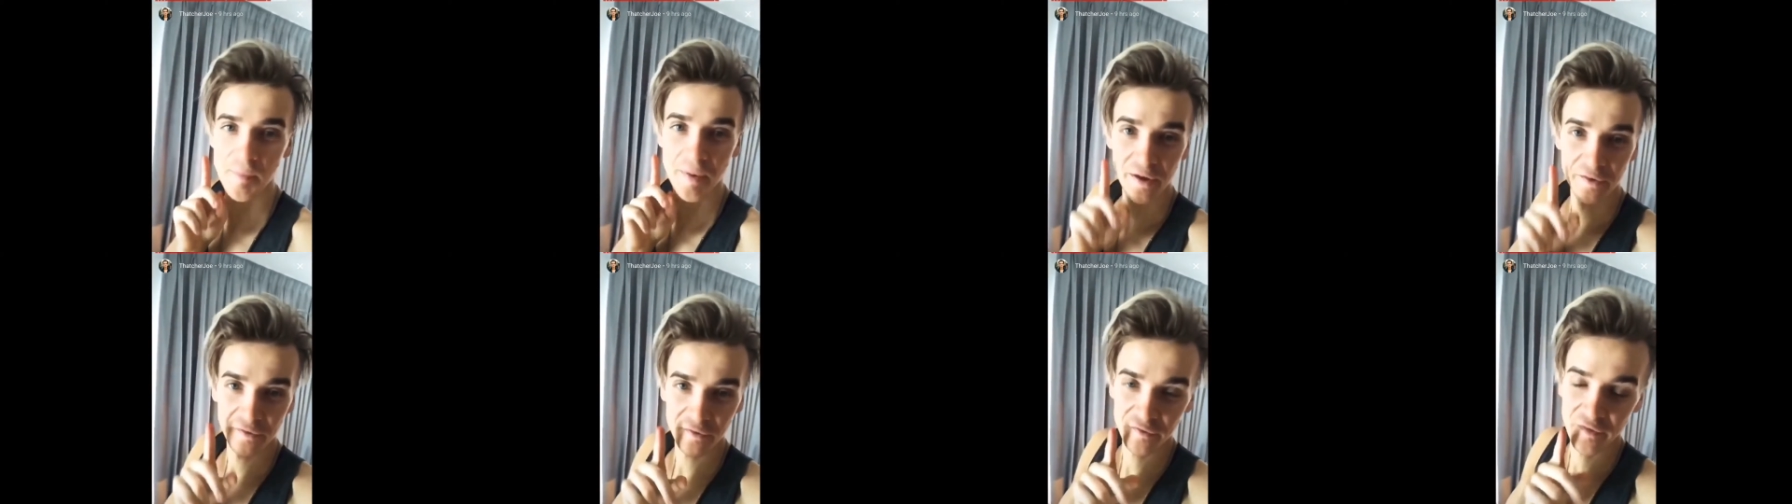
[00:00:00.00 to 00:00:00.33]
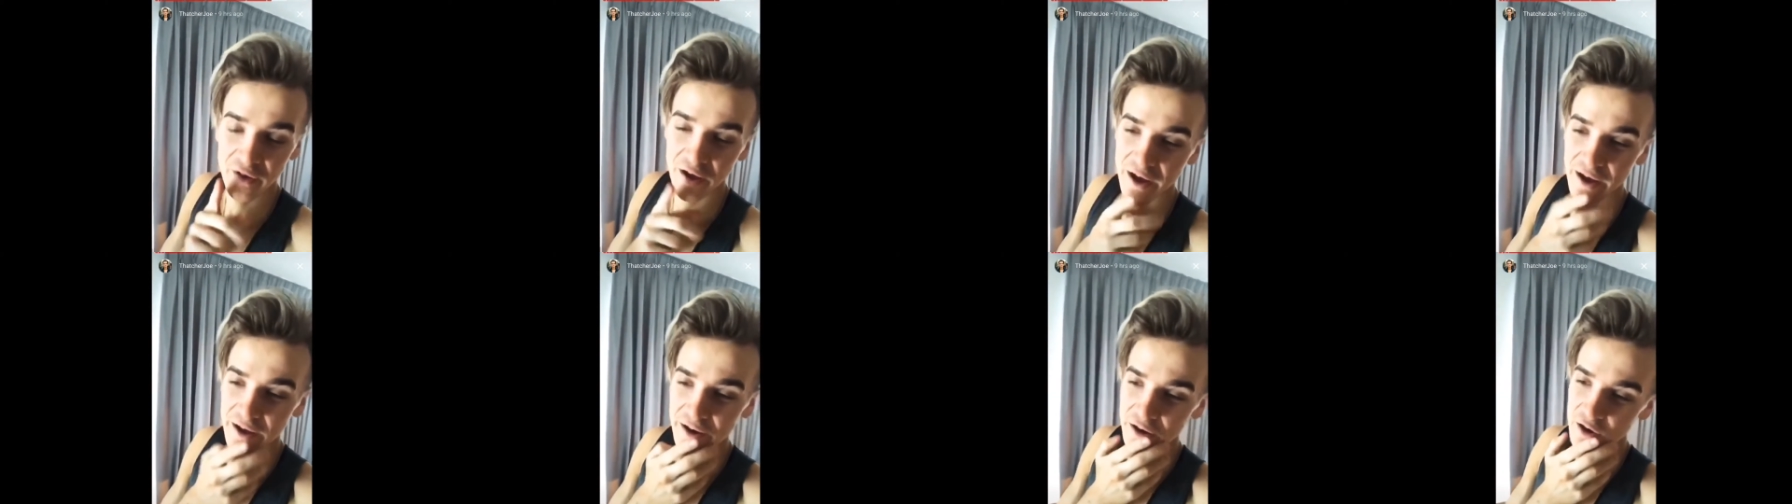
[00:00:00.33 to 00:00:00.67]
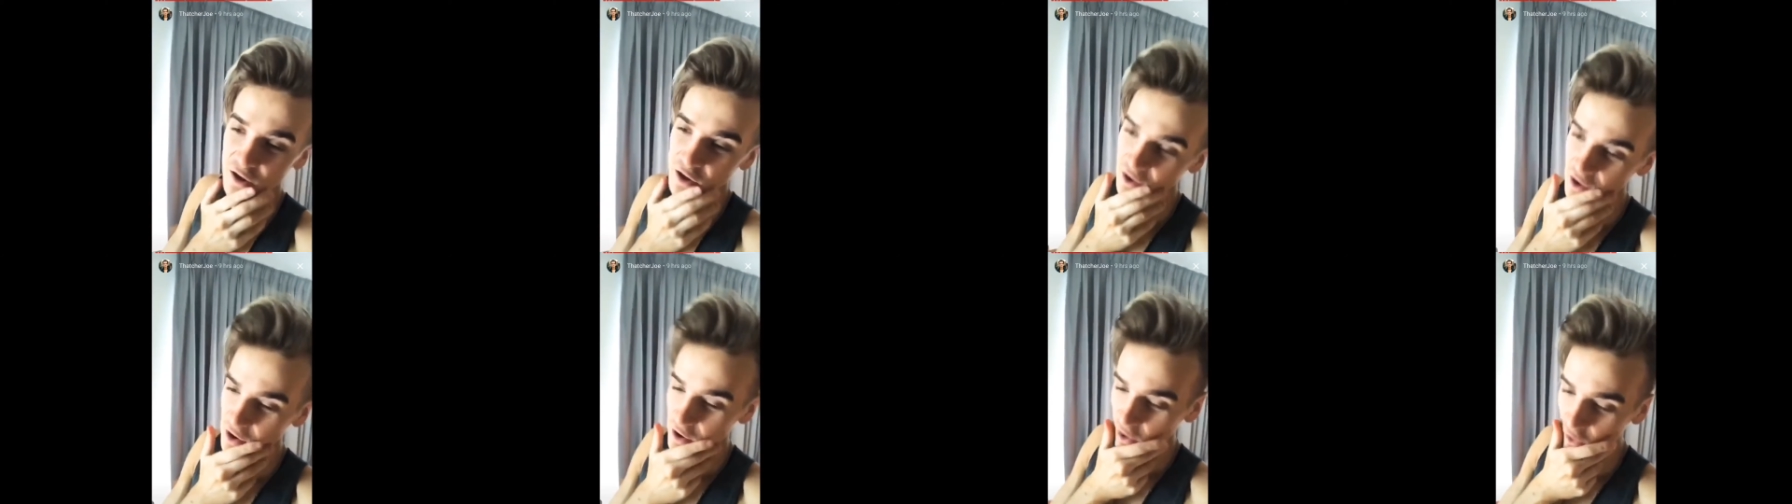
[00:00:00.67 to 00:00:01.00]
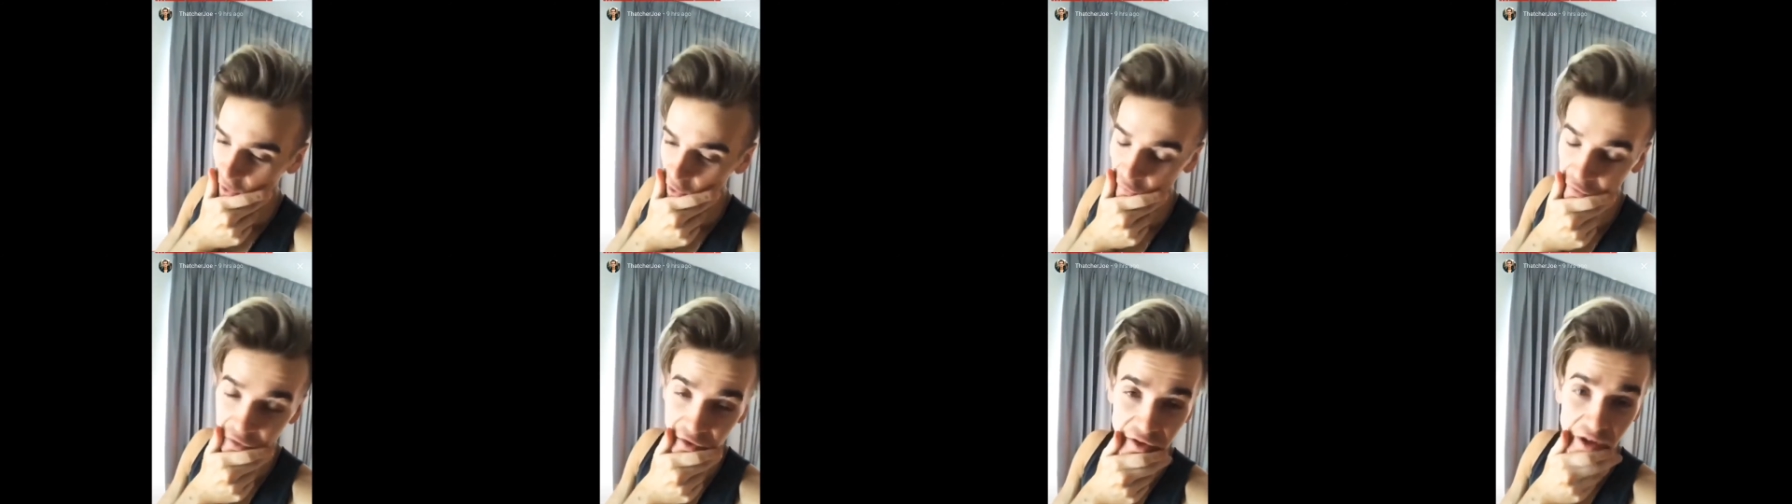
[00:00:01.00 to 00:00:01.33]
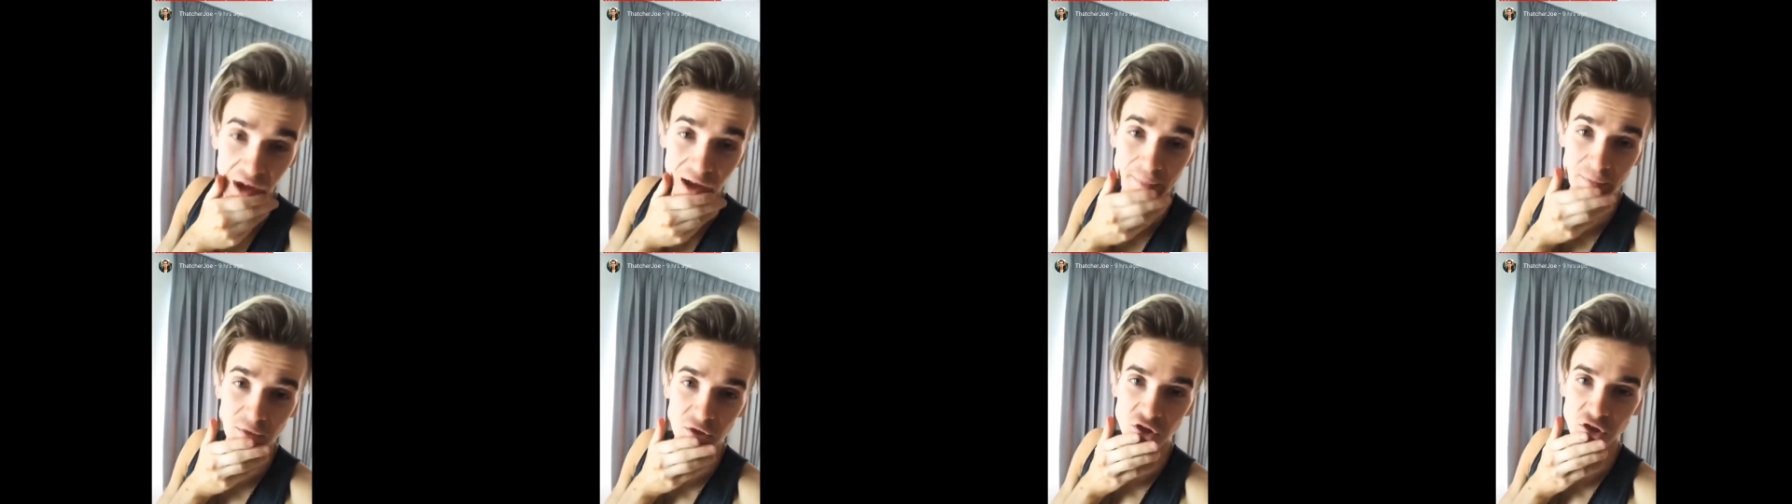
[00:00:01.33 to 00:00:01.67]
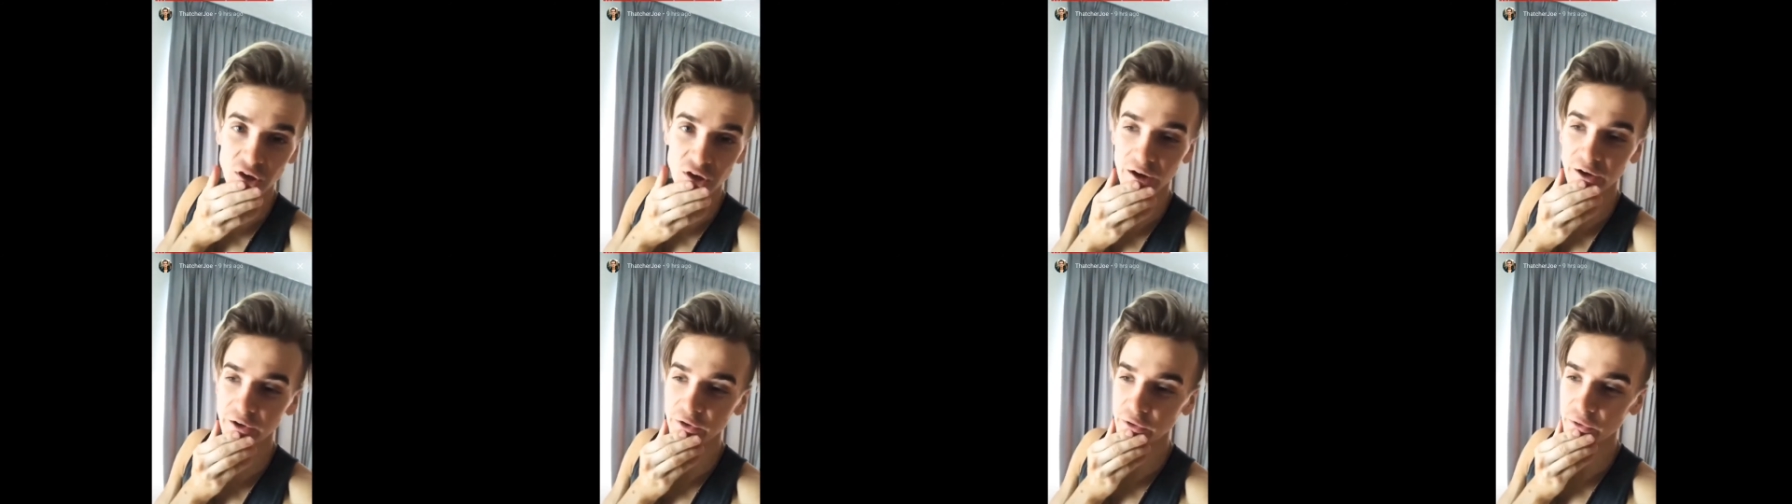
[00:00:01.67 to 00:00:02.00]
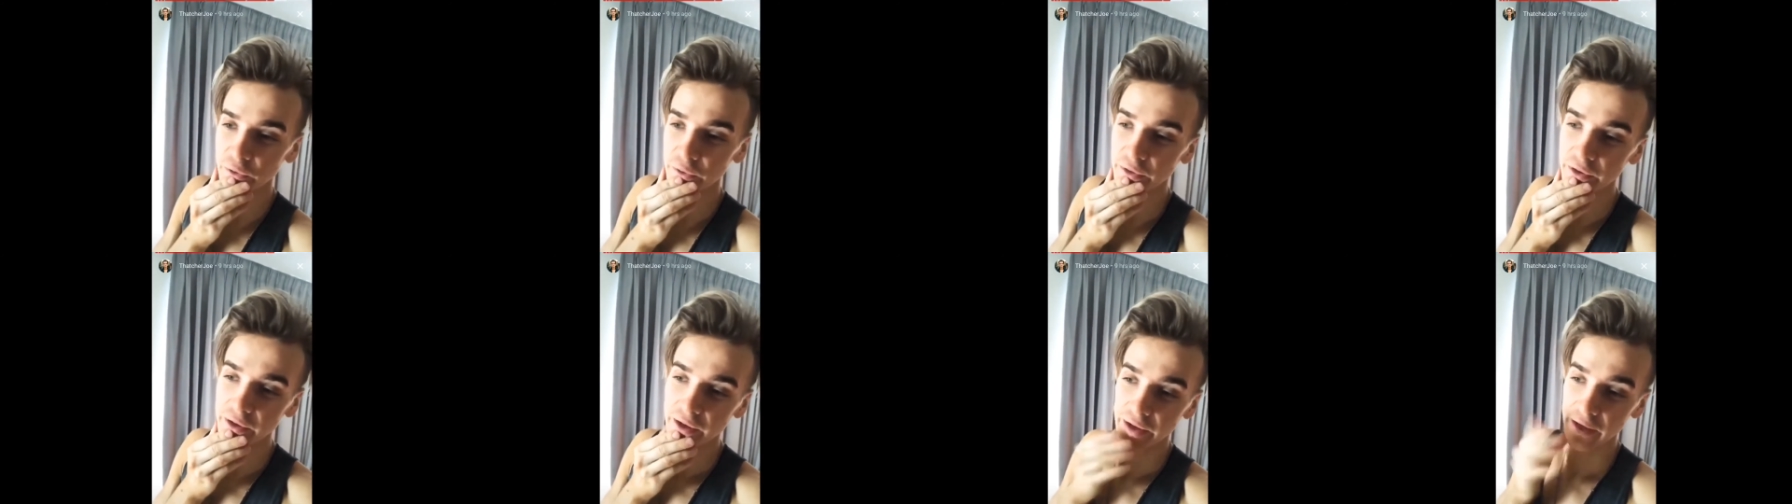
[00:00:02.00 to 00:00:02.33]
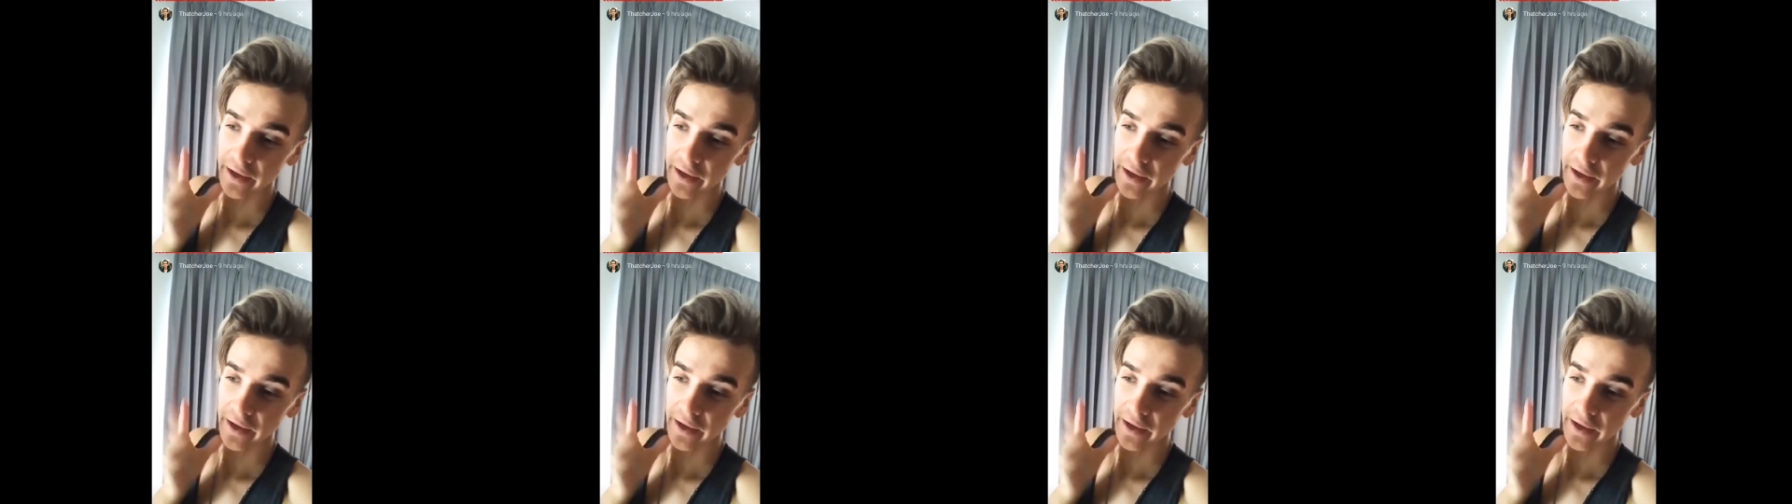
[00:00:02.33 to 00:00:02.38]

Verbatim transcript: big fan of the gaming channel,